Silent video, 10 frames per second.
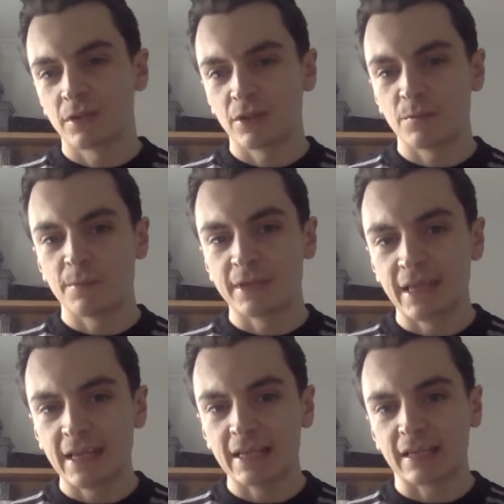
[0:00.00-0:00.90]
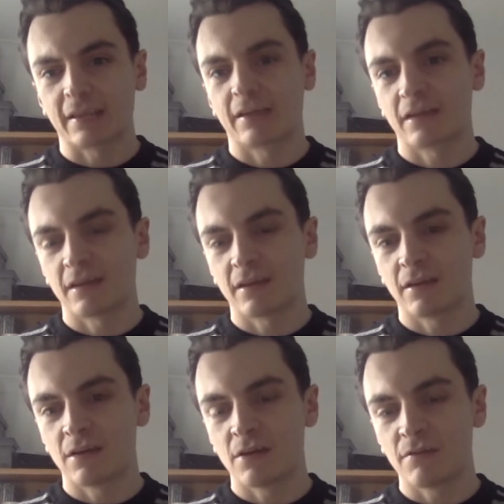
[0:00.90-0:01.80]
the beginning
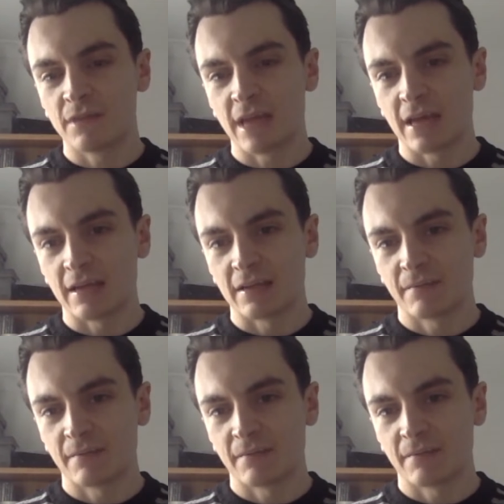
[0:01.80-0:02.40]
of the end.